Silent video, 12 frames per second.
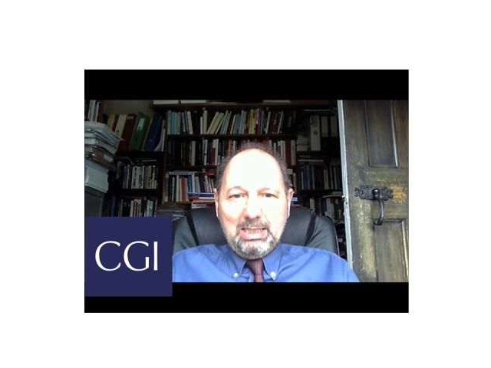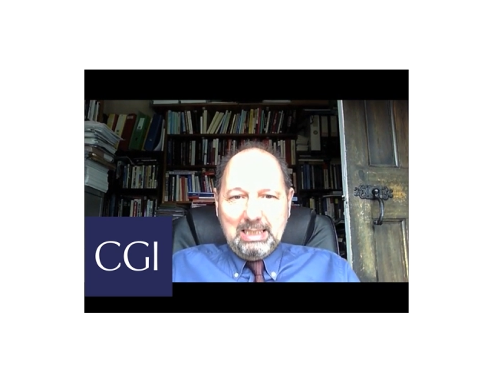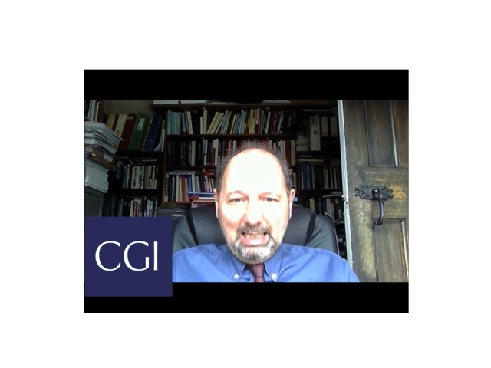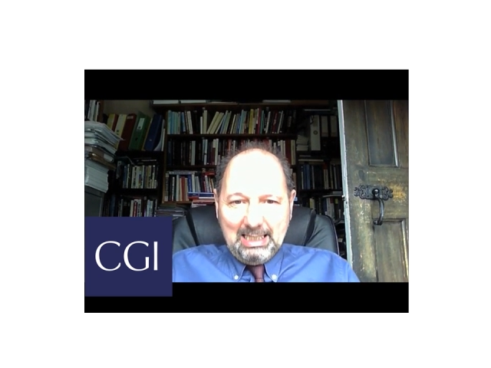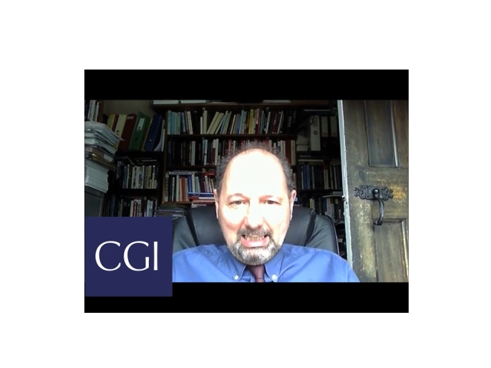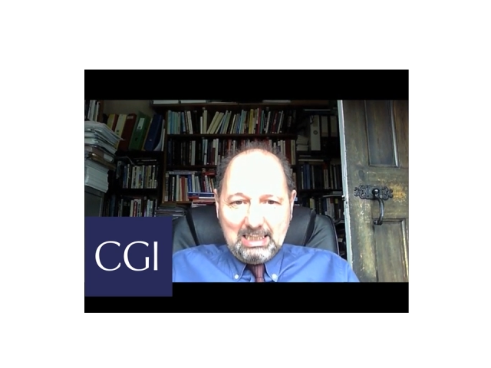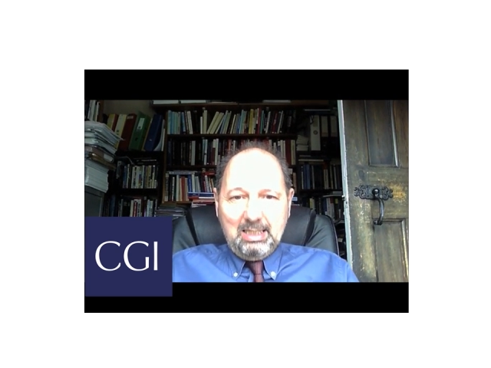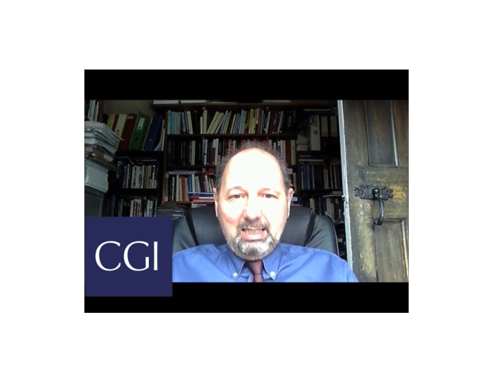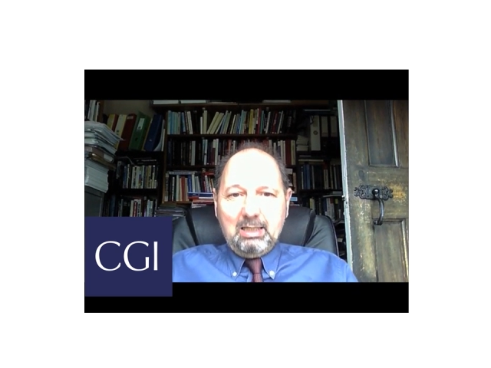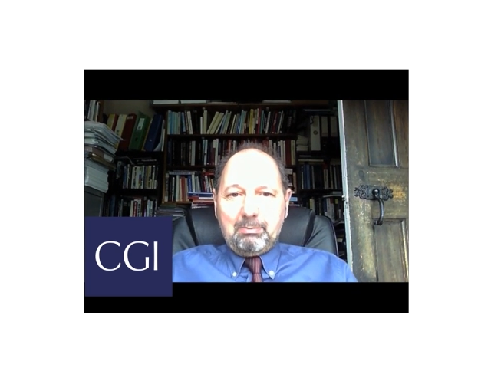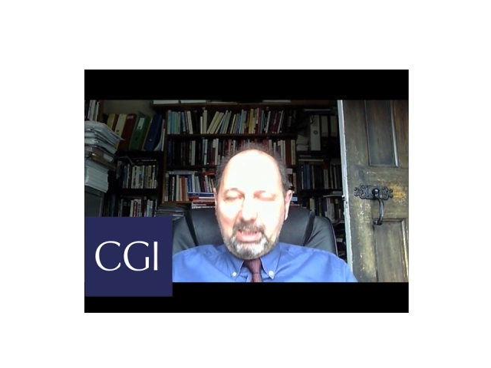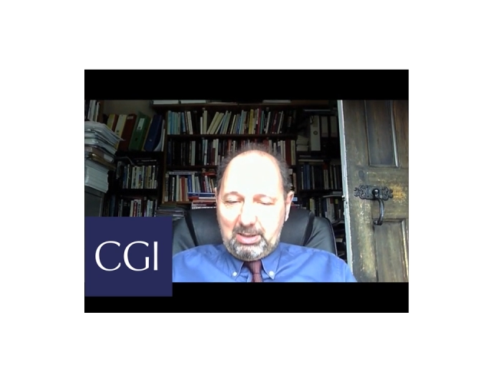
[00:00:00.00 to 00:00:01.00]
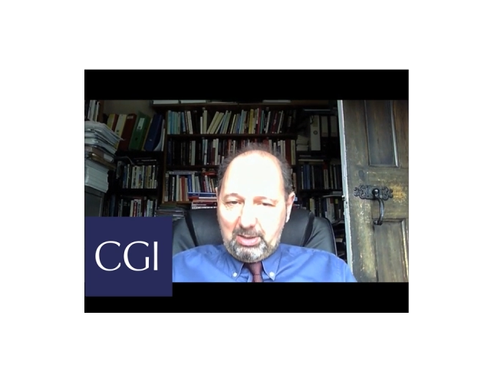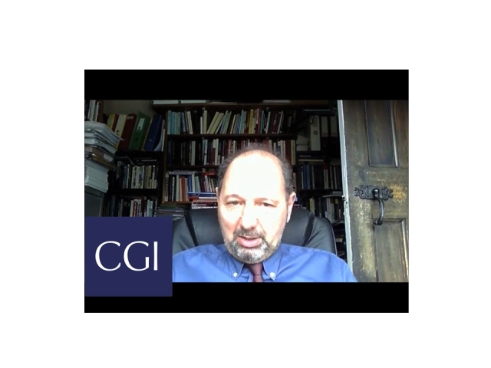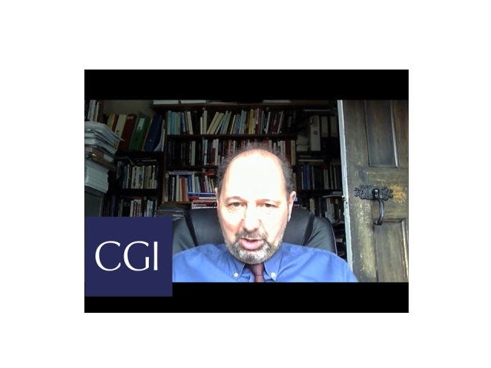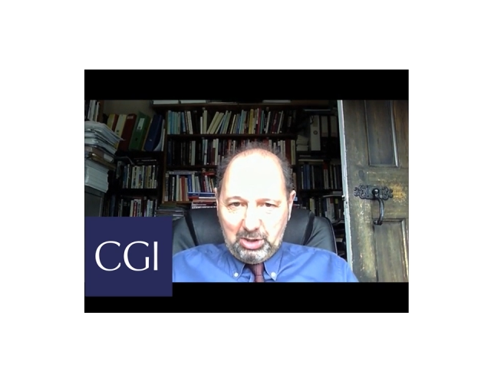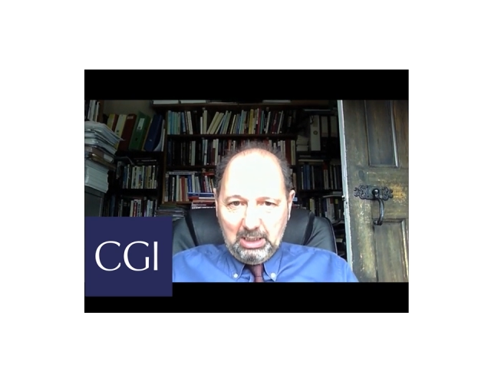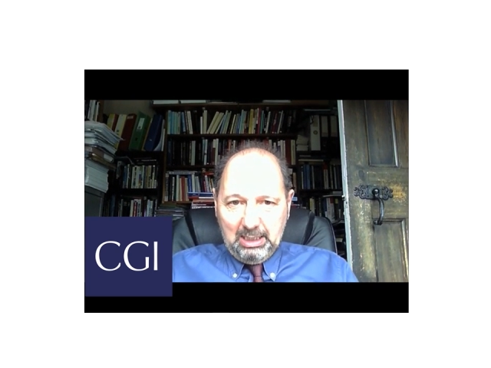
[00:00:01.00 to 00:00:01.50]
2018 the
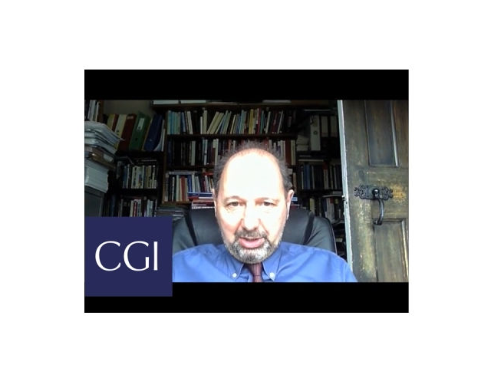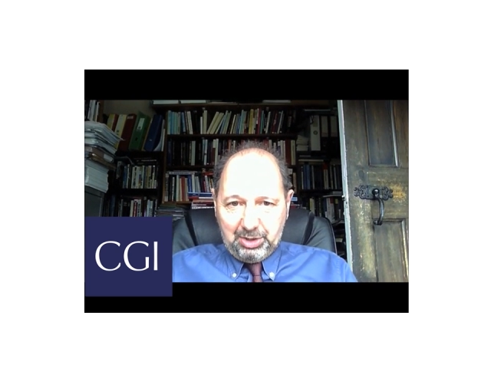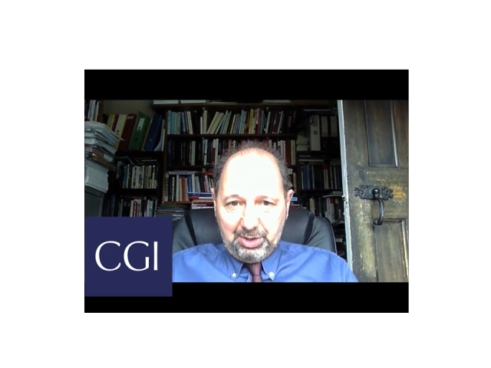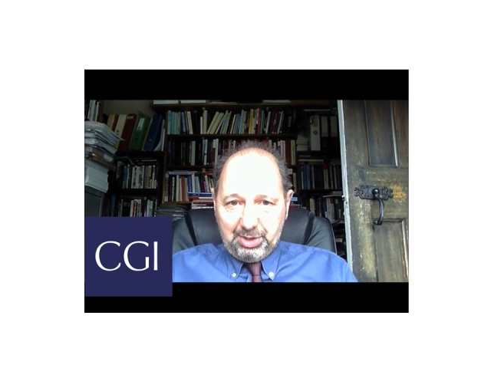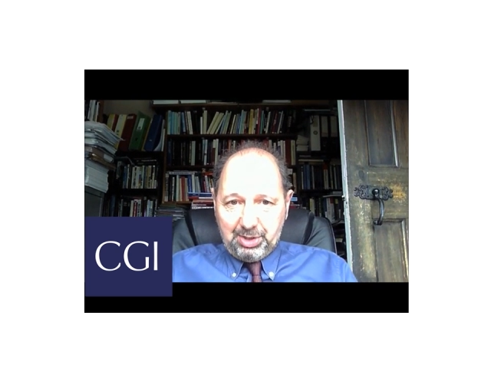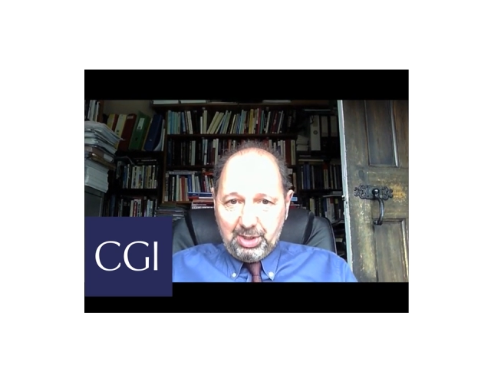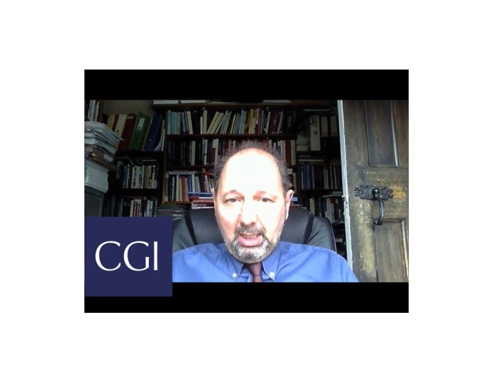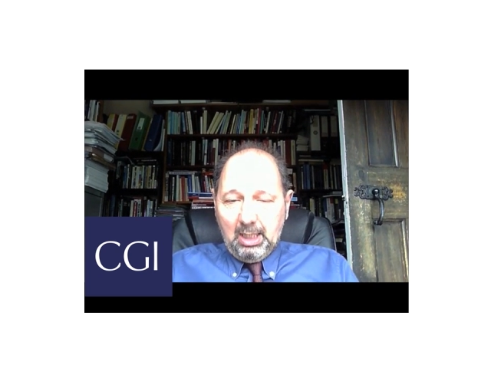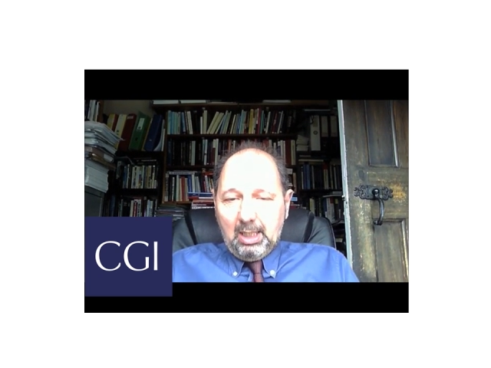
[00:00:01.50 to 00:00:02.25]
presidential elections.